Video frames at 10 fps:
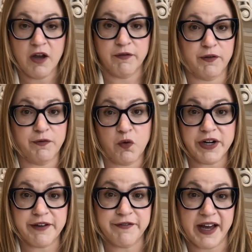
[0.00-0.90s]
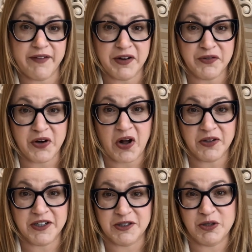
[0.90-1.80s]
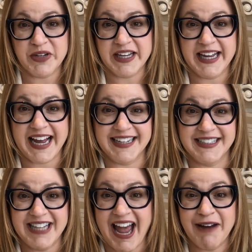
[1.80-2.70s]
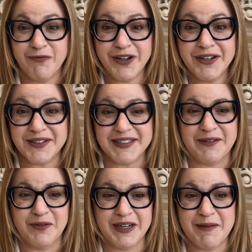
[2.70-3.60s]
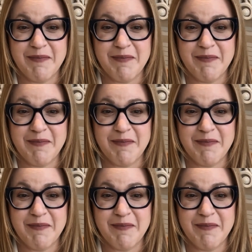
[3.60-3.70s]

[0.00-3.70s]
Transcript: for $4,500, you can get 10 reels that we're gonna